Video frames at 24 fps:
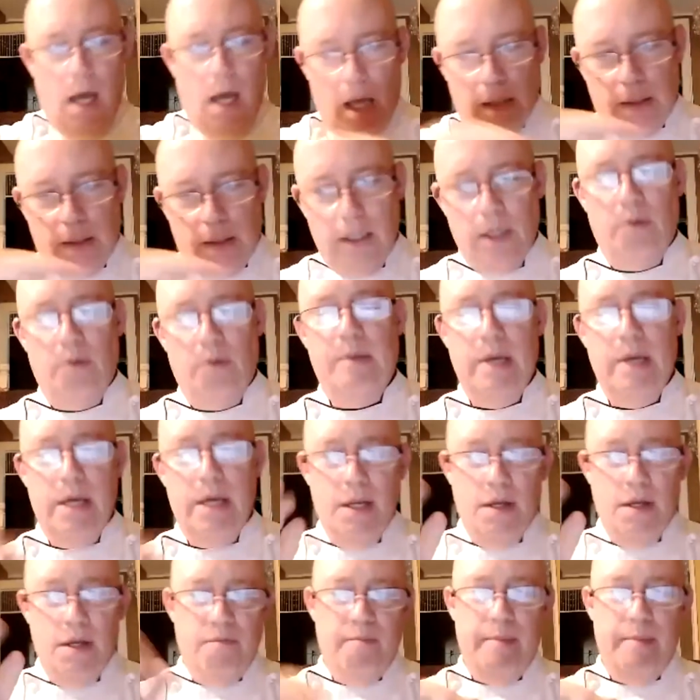a little
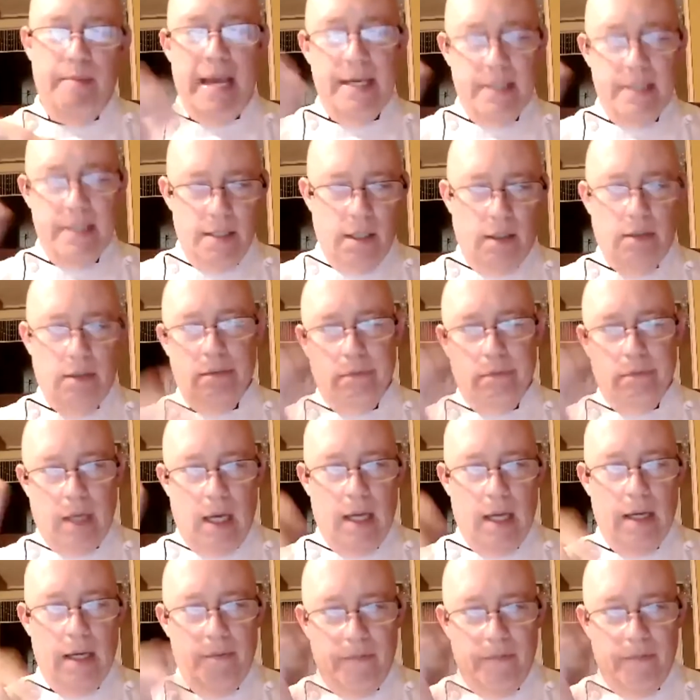bit of basic
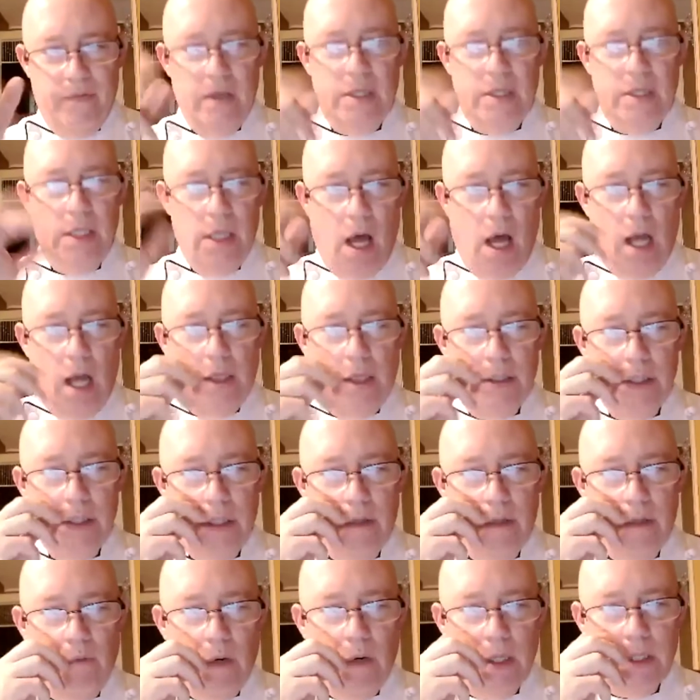kind of
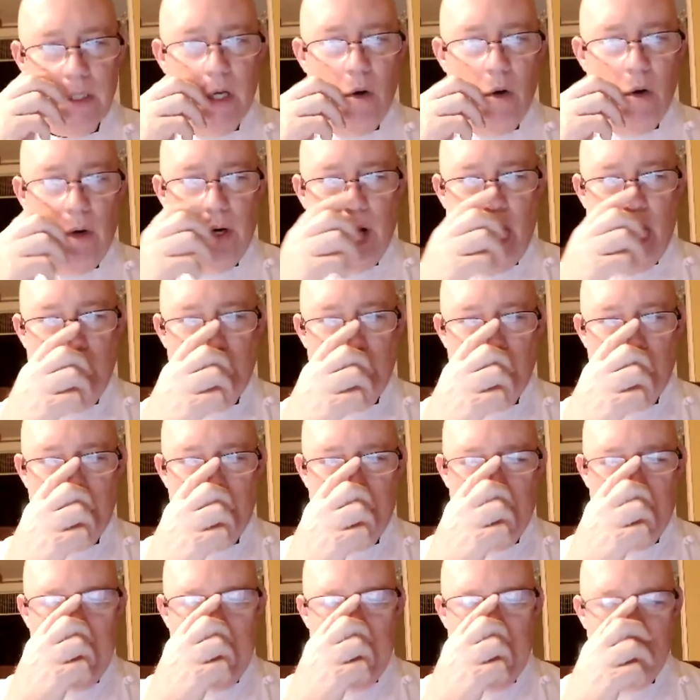physiology of what's going on
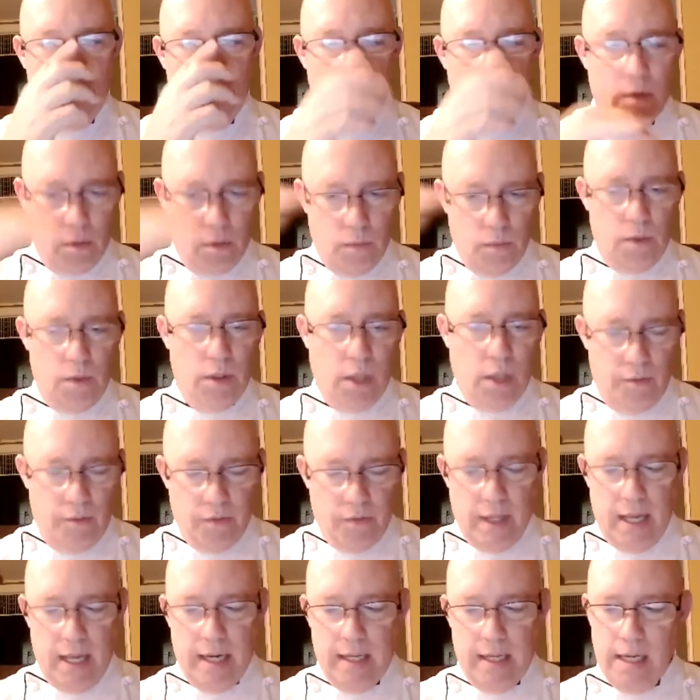when we eat, but we'll
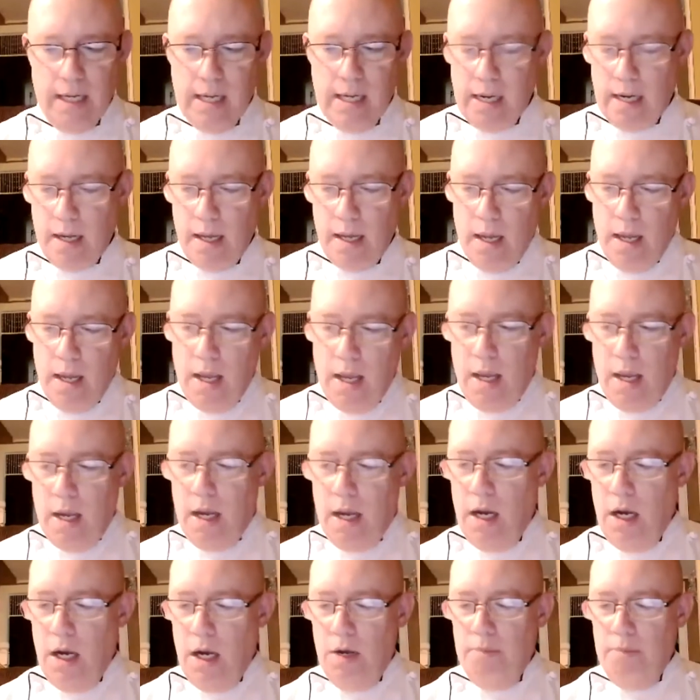cover that again.
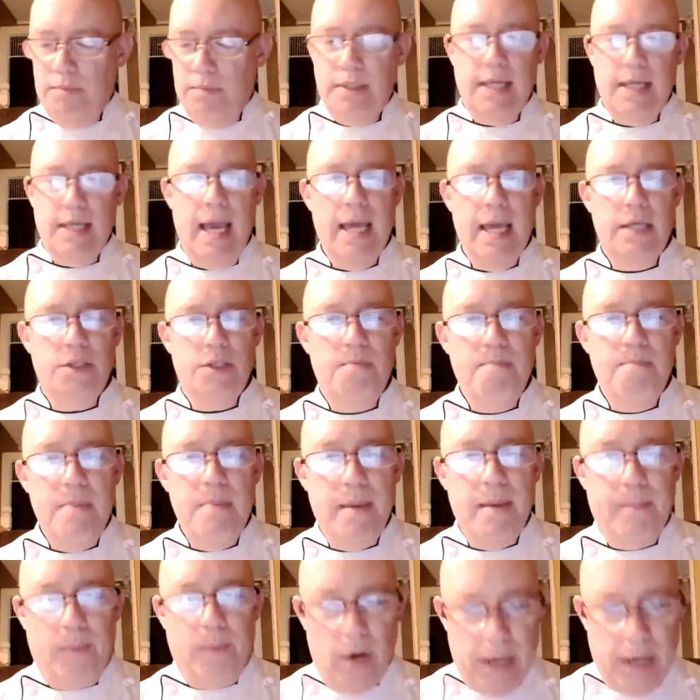Taste
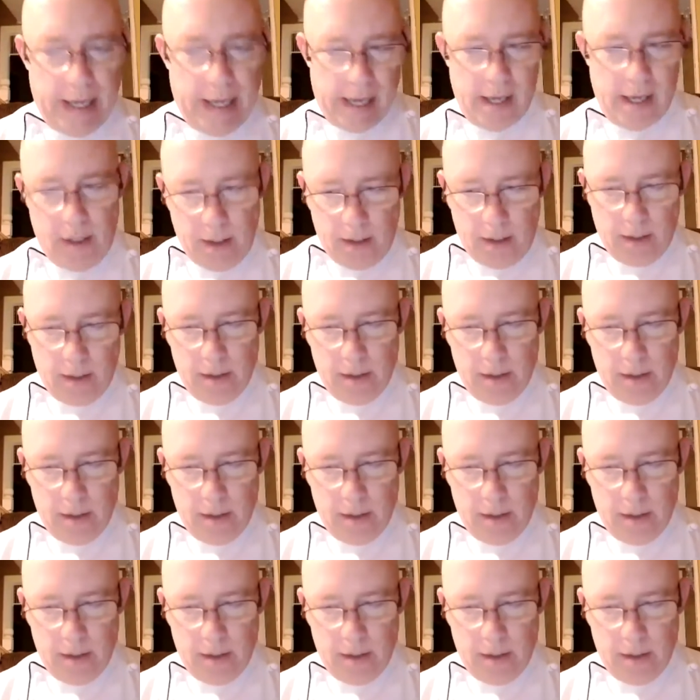memory.